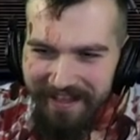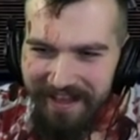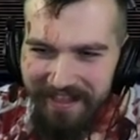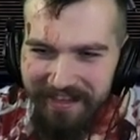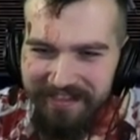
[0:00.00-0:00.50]

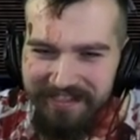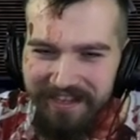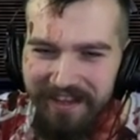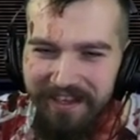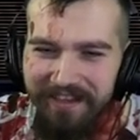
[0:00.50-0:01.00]
And they're just
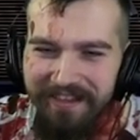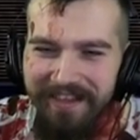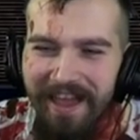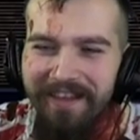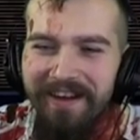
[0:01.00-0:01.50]
gonna,
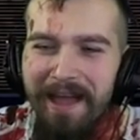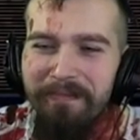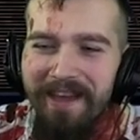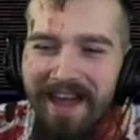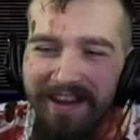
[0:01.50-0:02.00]
yeah, grab
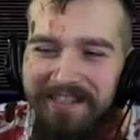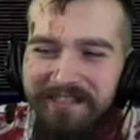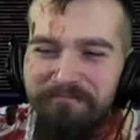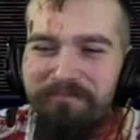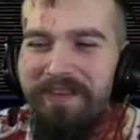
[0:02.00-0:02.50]
the hand and
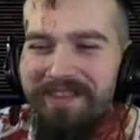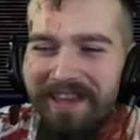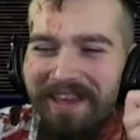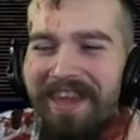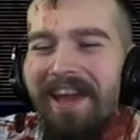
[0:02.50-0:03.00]
just beat
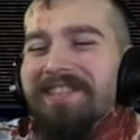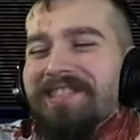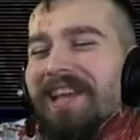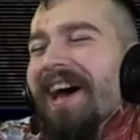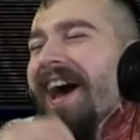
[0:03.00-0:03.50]
it against.